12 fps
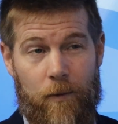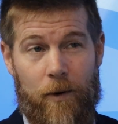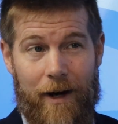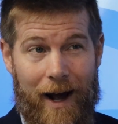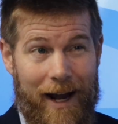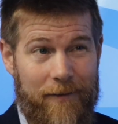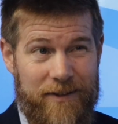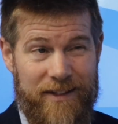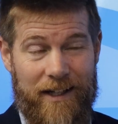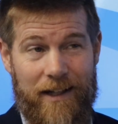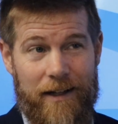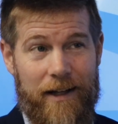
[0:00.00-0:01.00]
what I've
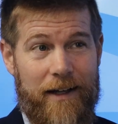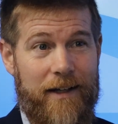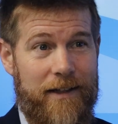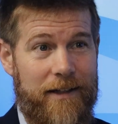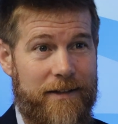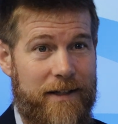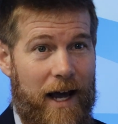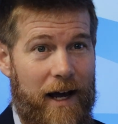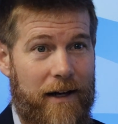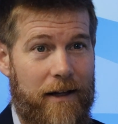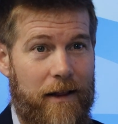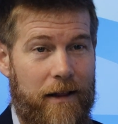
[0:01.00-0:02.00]
seen is
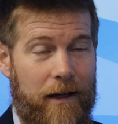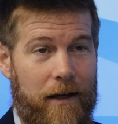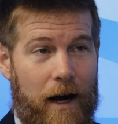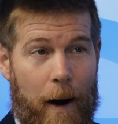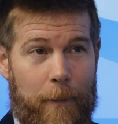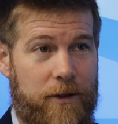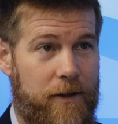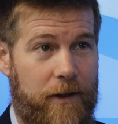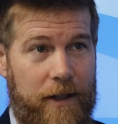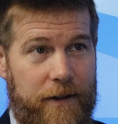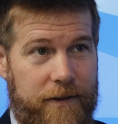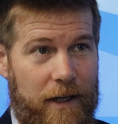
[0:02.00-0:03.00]
that the
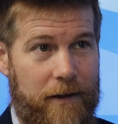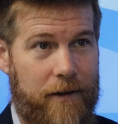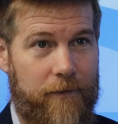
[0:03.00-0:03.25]
opportunity set,